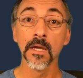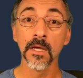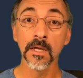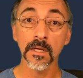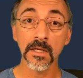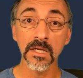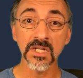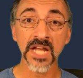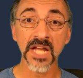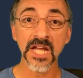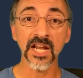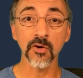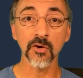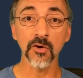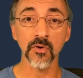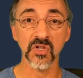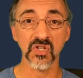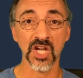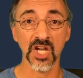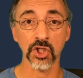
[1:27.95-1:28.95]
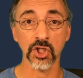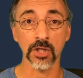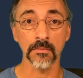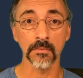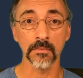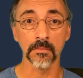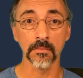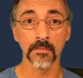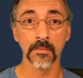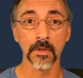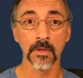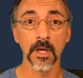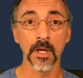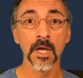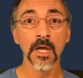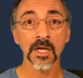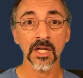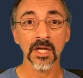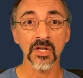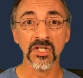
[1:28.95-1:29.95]
Containerization.
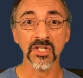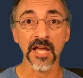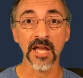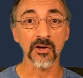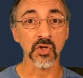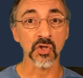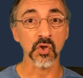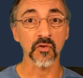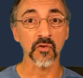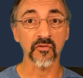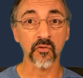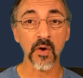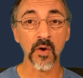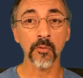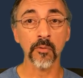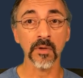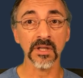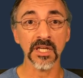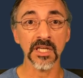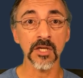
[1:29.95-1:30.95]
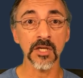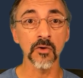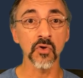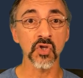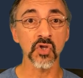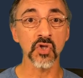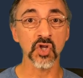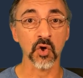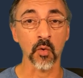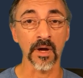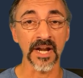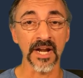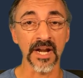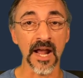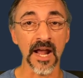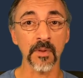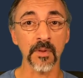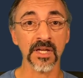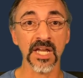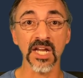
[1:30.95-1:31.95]
Containers are frequently used to run
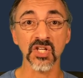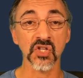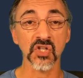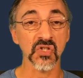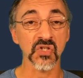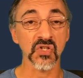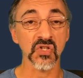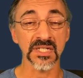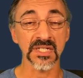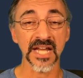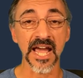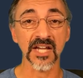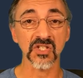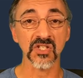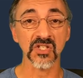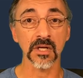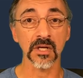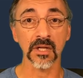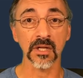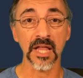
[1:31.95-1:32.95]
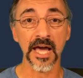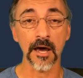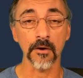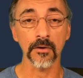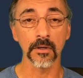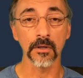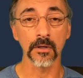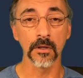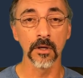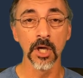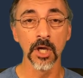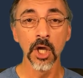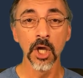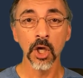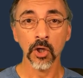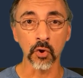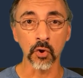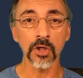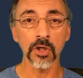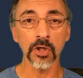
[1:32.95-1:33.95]
applications and tasks in the cloud.
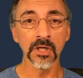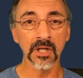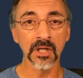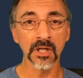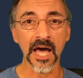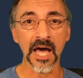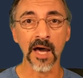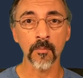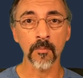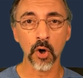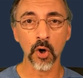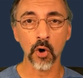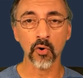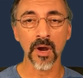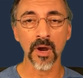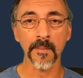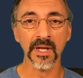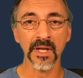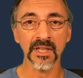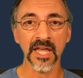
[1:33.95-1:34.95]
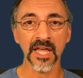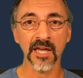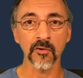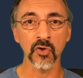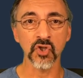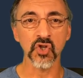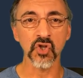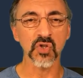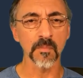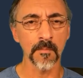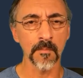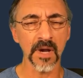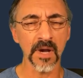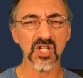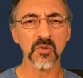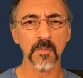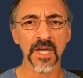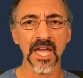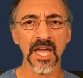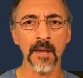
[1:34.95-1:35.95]
Good cloud programming languages must
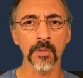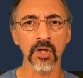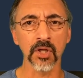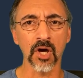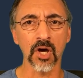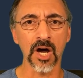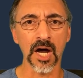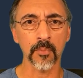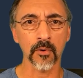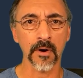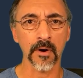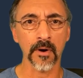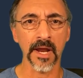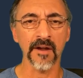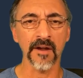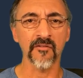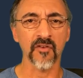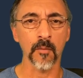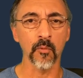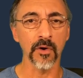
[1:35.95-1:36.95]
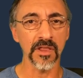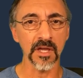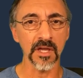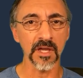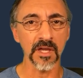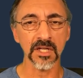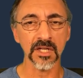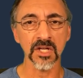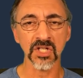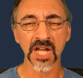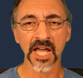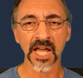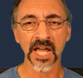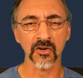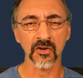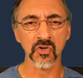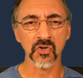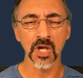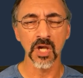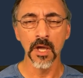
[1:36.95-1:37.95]
be able to operate from within
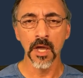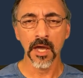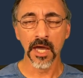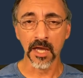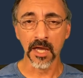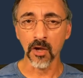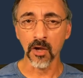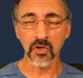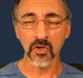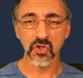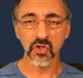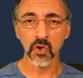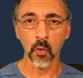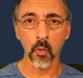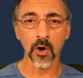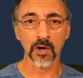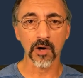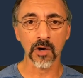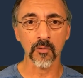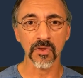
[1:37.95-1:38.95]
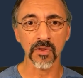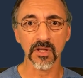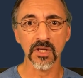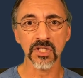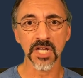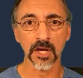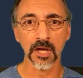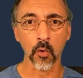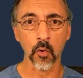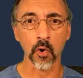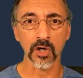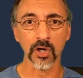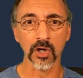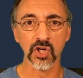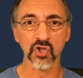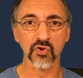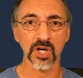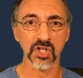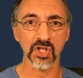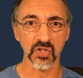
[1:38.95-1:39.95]
containers and also work with container
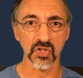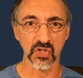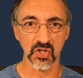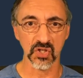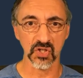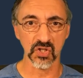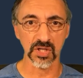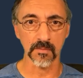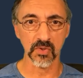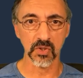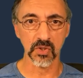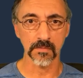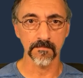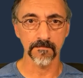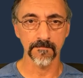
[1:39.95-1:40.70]
orchestration systems.